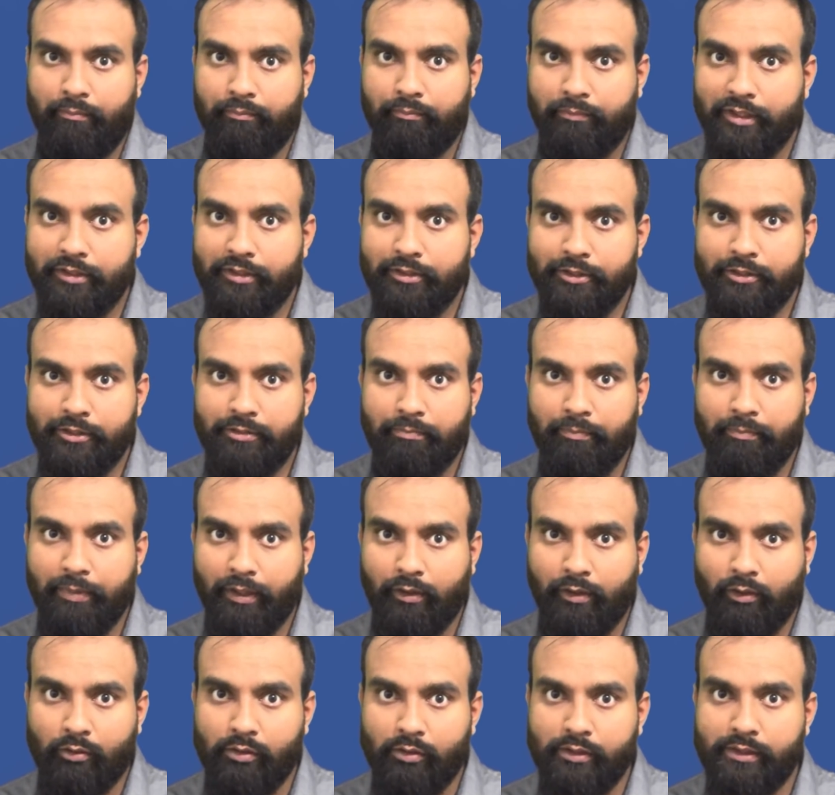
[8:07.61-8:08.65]
This is
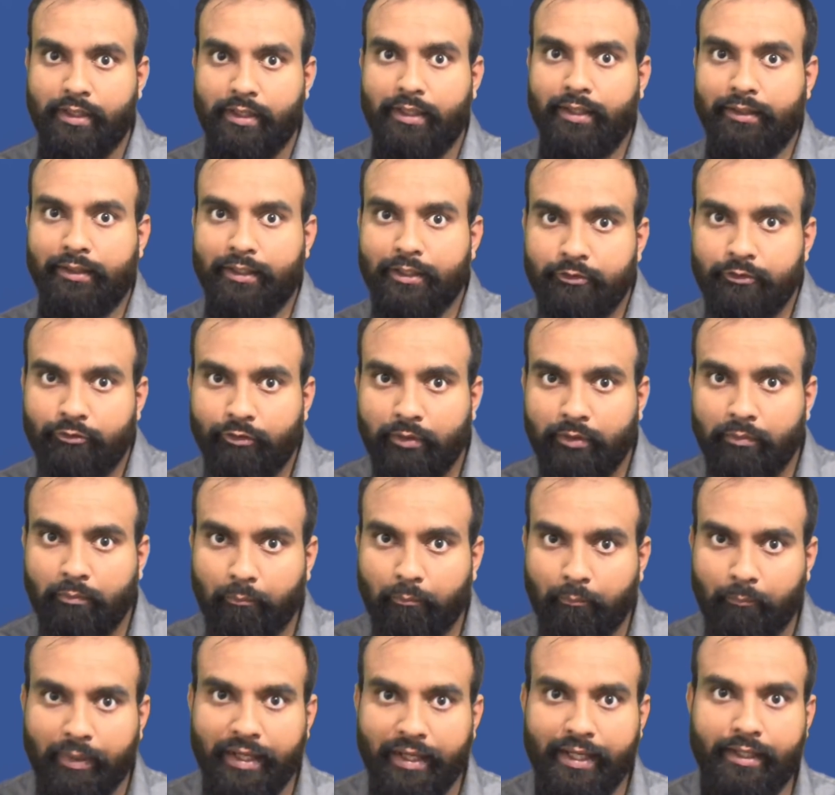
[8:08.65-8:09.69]
because this will
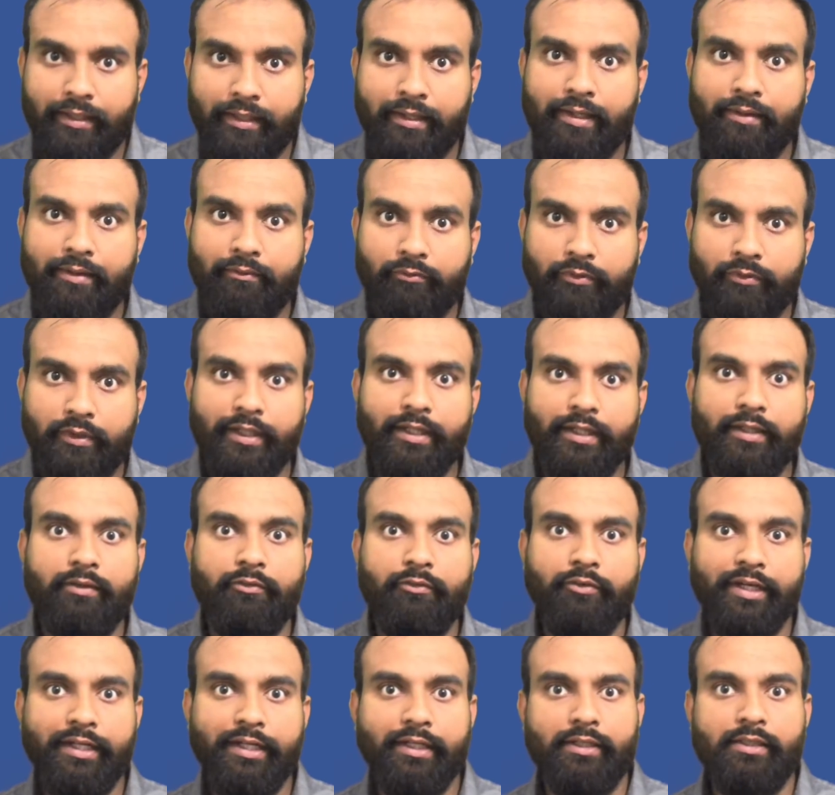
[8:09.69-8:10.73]
make their
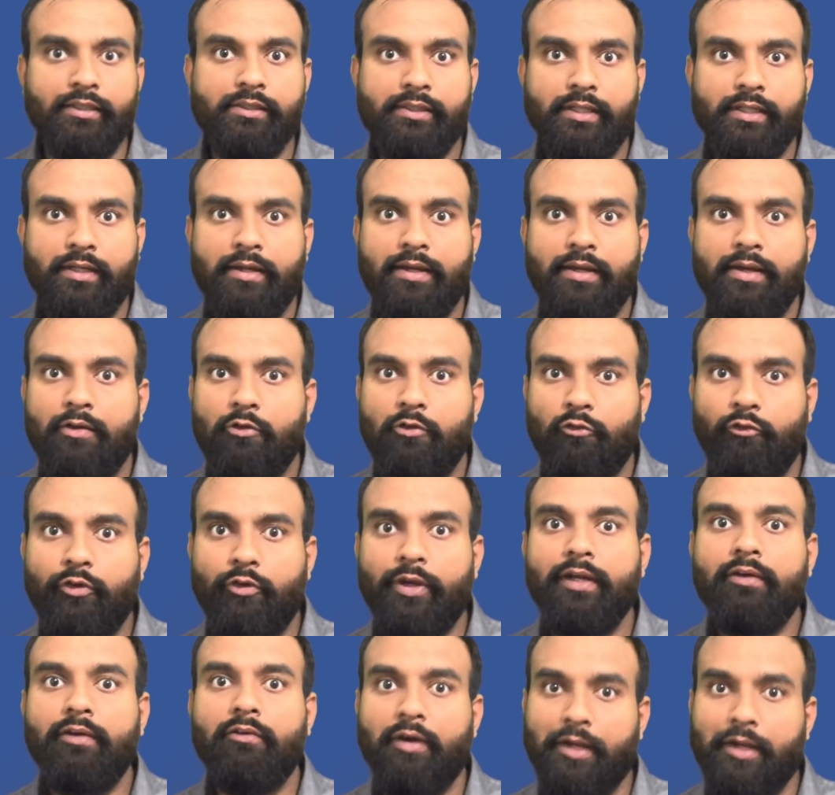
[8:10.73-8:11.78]
readers
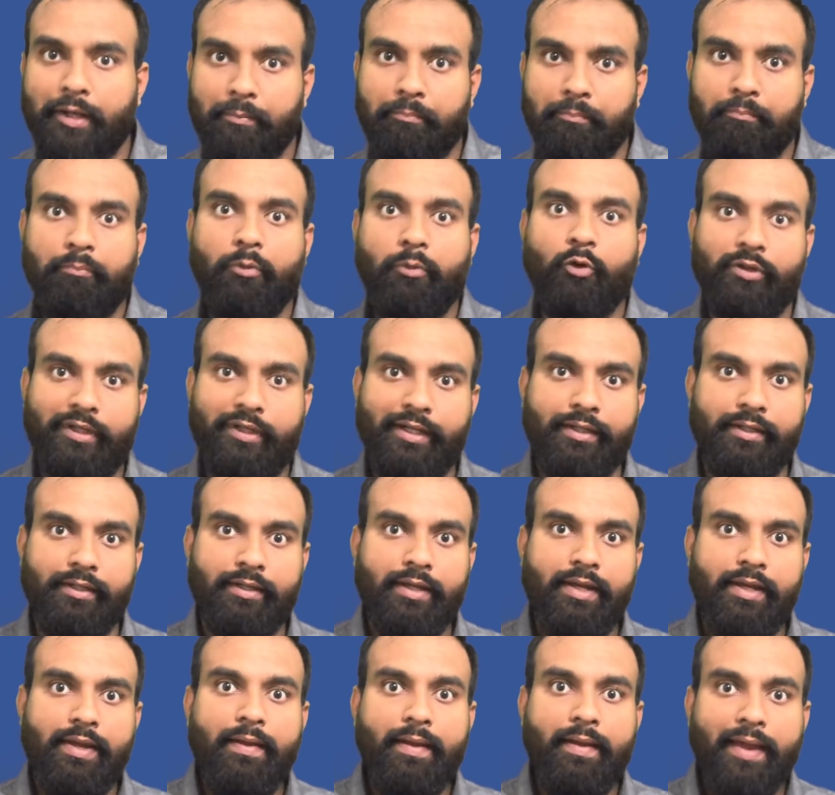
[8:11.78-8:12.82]
feel important,
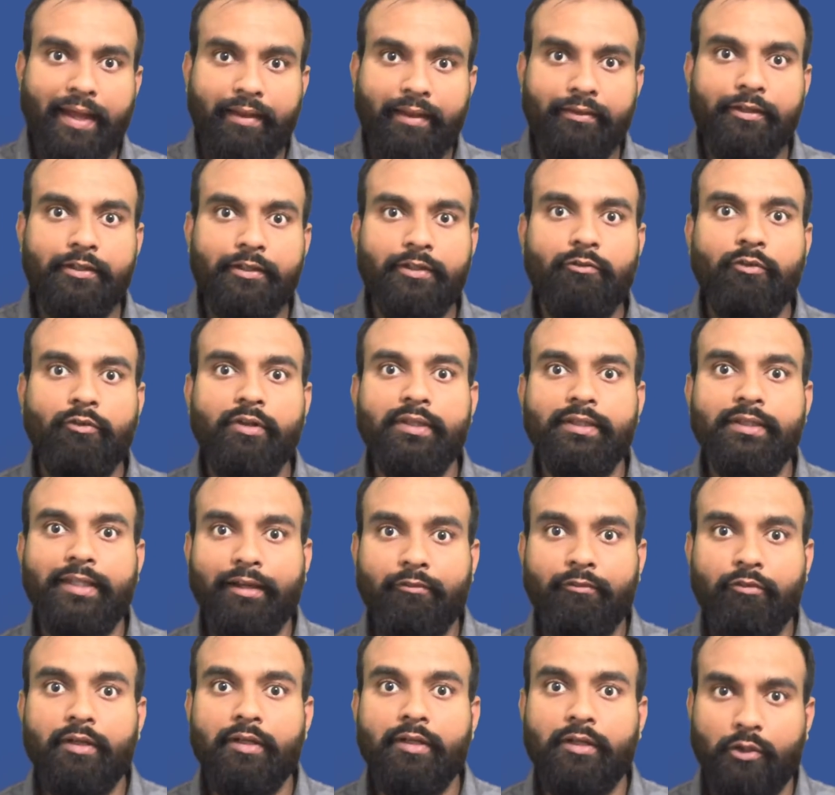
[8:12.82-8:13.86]
and they
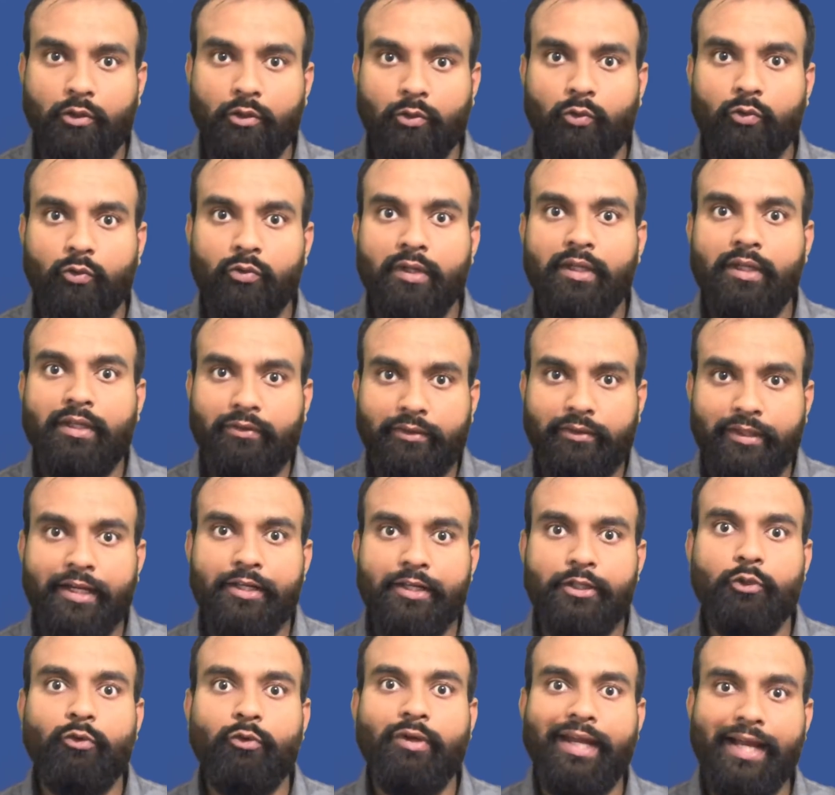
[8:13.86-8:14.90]
will know
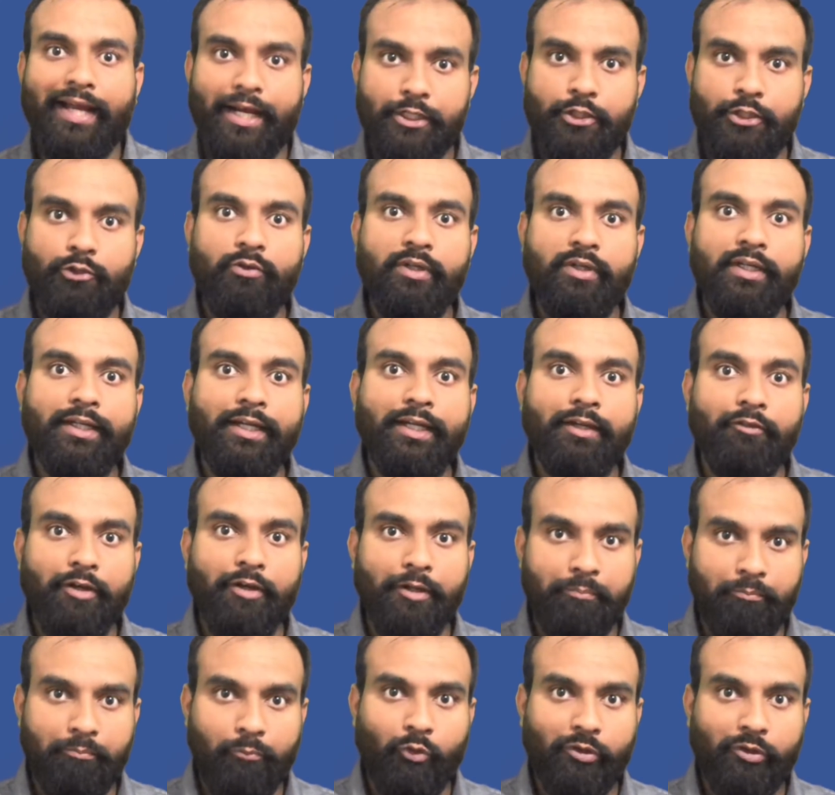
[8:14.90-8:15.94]
that you actually give
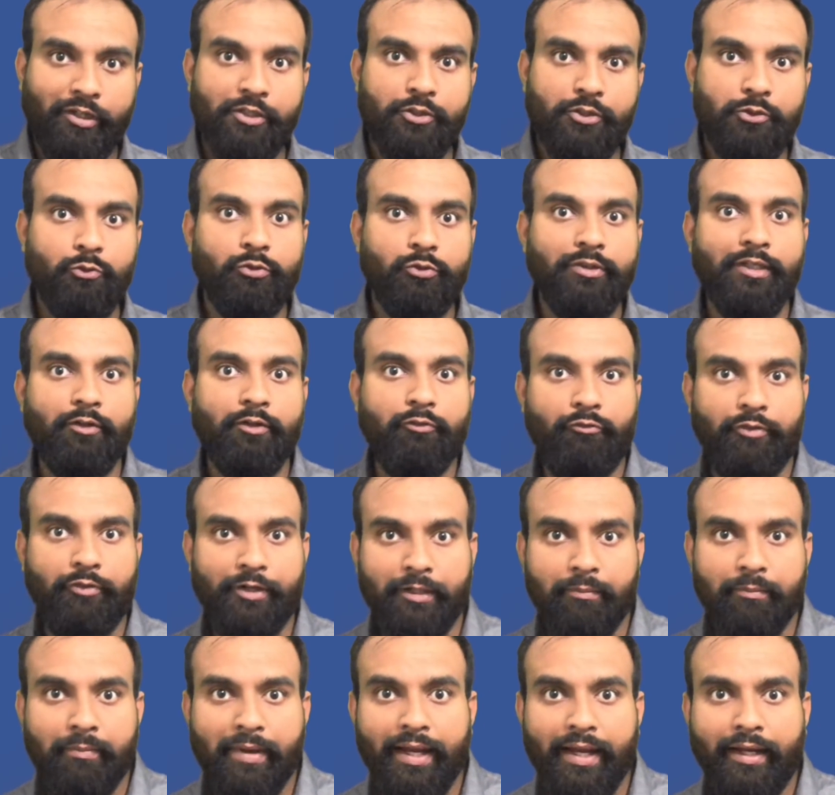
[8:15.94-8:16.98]
importance to their
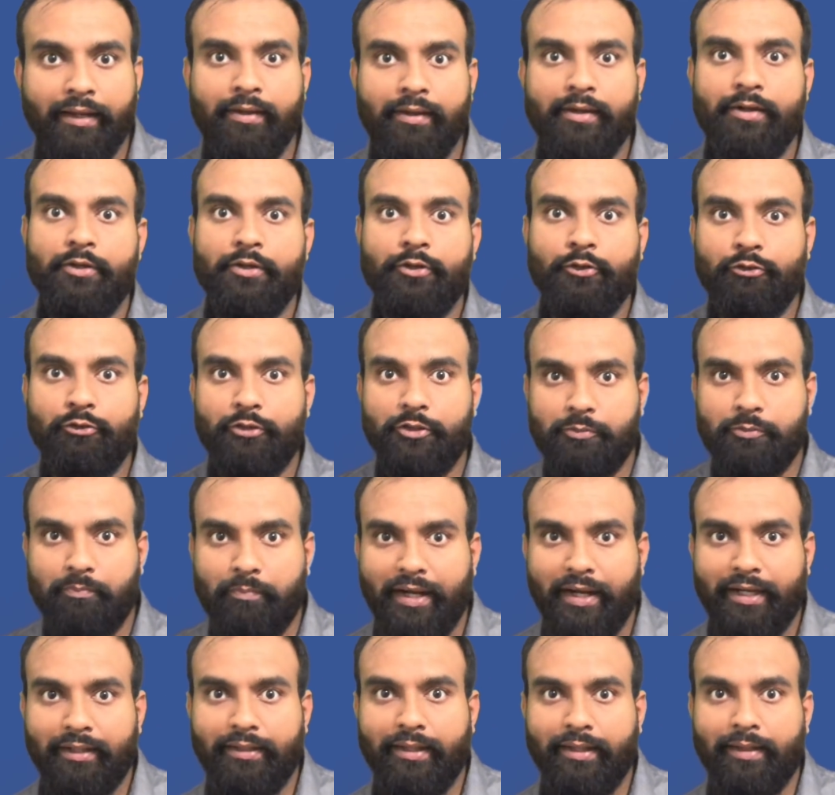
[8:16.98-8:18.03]
feedback, you
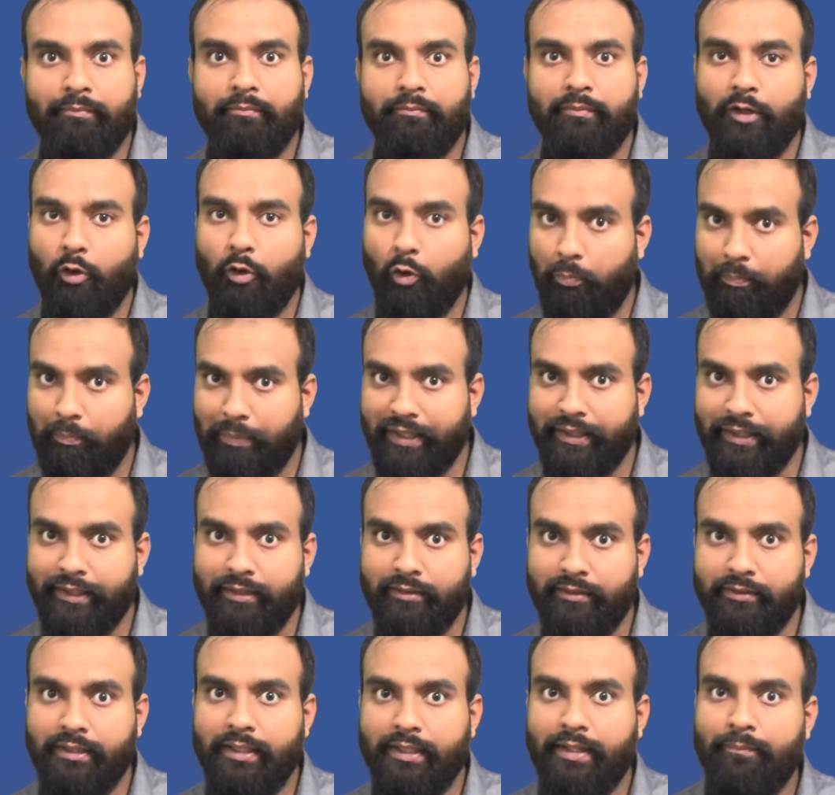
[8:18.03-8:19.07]
respect their
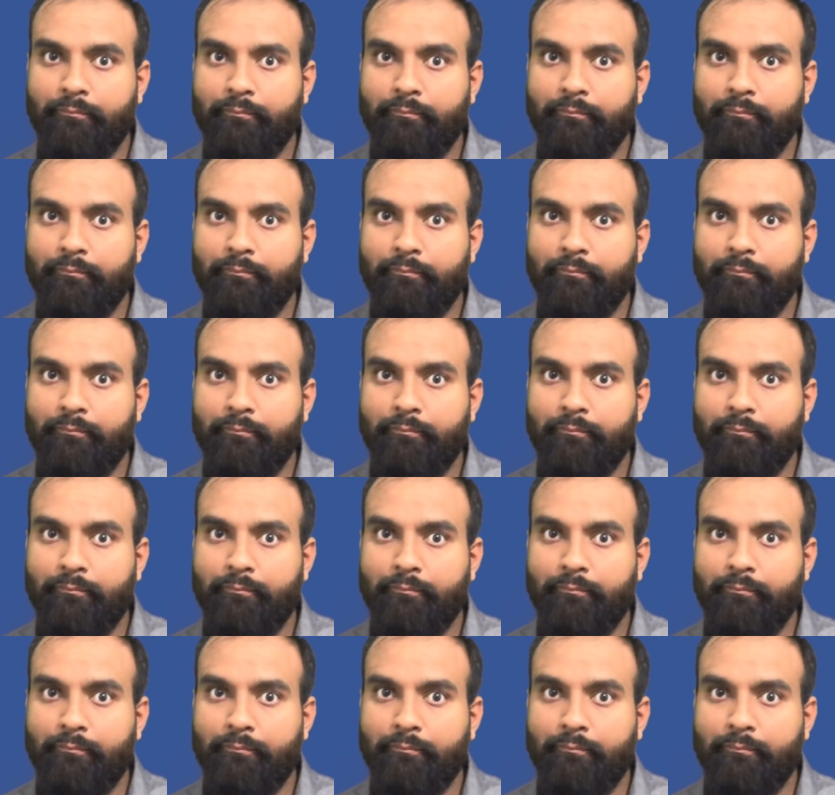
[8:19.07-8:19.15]
opinions.